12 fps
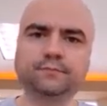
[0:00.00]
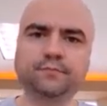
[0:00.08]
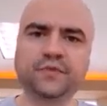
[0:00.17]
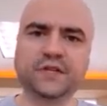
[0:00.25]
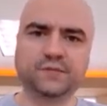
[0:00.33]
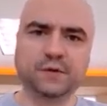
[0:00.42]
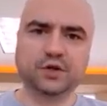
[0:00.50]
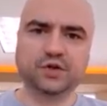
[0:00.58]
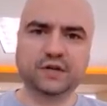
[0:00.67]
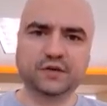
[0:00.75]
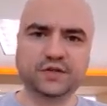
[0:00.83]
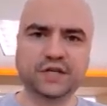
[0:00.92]
an especially
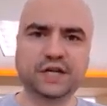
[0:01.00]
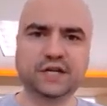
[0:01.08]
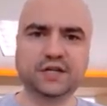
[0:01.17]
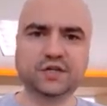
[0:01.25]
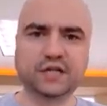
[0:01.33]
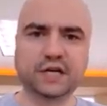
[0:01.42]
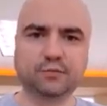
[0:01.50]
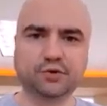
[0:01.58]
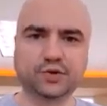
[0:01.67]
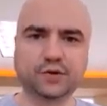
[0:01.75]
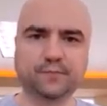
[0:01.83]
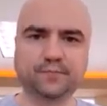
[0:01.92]
outstanding
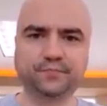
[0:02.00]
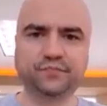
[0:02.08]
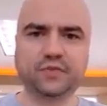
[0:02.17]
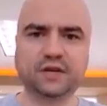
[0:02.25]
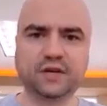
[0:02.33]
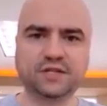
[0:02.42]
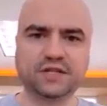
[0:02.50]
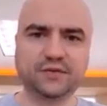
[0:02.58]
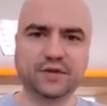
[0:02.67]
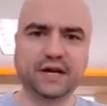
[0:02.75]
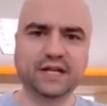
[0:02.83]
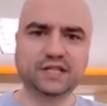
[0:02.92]
establishment is that
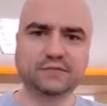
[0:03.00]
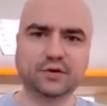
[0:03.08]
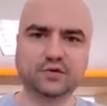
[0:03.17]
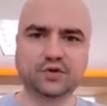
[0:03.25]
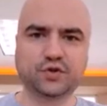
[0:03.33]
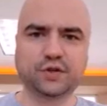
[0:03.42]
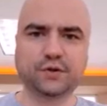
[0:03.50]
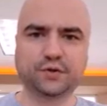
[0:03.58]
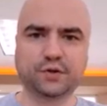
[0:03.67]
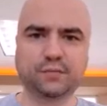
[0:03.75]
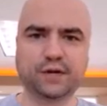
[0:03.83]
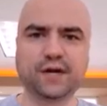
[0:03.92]
they add some extra salt to
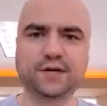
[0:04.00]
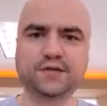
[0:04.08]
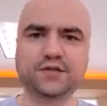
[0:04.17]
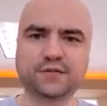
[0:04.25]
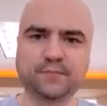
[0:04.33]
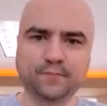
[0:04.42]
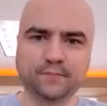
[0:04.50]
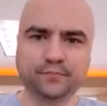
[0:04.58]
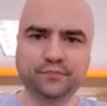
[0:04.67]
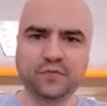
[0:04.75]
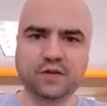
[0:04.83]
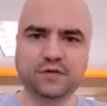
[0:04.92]
their patties.
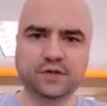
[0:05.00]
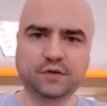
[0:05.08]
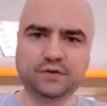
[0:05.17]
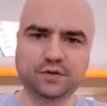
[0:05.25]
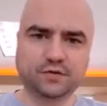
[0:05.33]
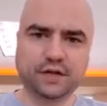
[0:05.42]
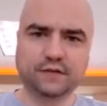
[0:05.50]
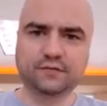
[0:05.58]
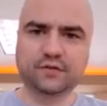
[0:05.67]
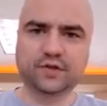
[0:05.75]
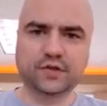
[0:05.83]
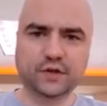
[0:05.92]
So it's a
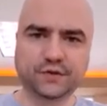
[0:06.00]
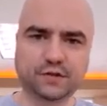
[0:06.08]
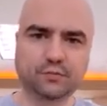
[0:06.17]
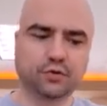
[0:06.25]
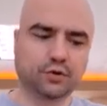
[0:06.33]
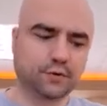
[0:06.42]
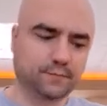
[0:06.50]
delightfully salty burger.